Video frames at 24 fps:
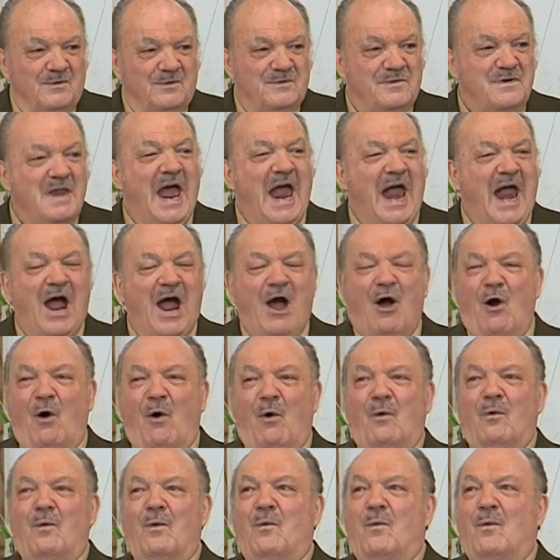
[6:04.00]

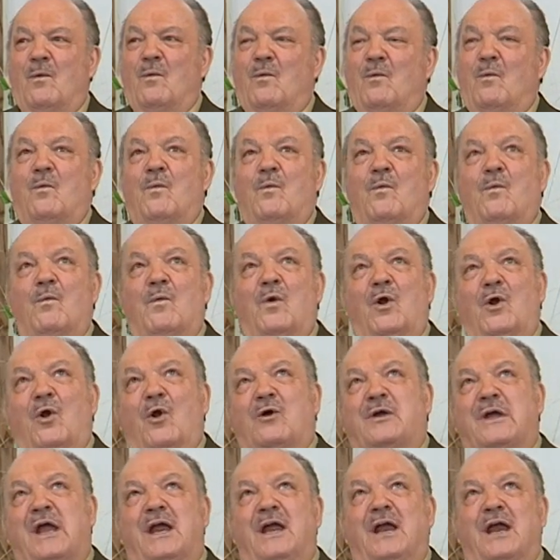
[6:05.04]
Now we're
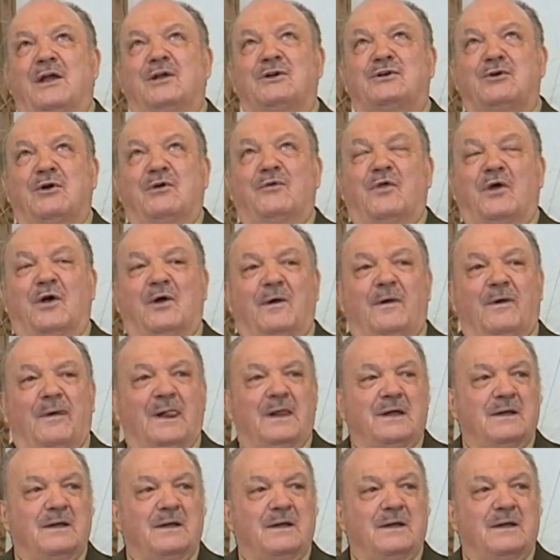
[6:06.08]
looking into the